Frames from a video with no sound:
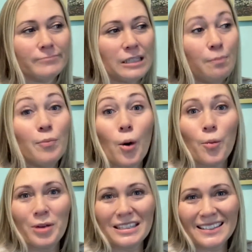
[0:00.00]

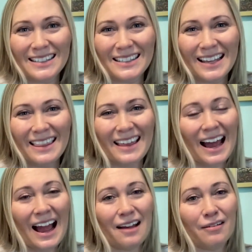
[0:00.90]
moments that
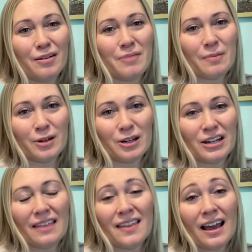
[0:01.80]
I remembered
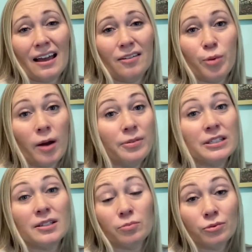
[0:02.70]
and that have brought me
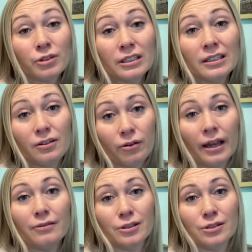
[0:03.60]
some really
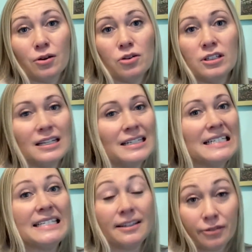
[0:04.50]
great results and
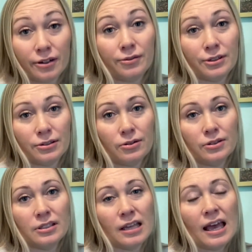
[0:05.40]
different
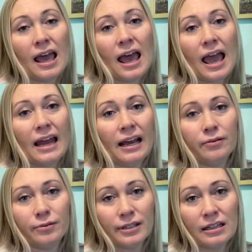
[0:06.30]
results. And I
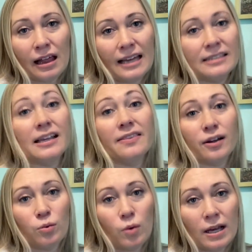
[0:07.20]
realized that there
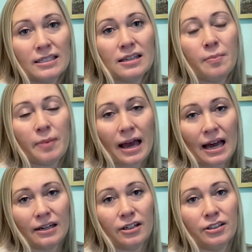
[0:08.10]
was a
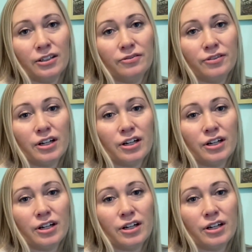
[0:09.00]
pattern for